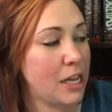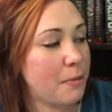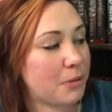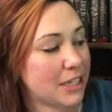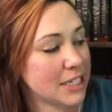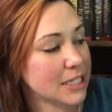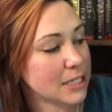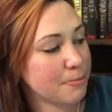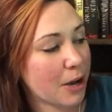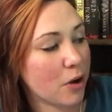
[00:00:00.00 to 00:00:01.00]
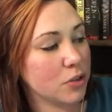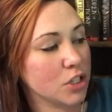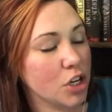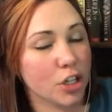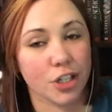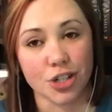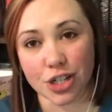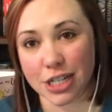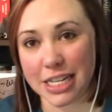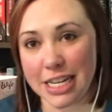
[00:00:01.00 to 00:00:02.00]
But this is about her
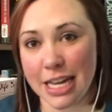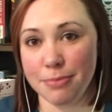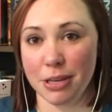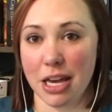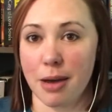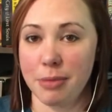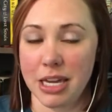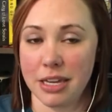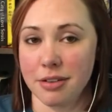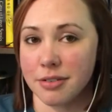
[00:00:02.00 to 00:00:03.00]
journey in becoming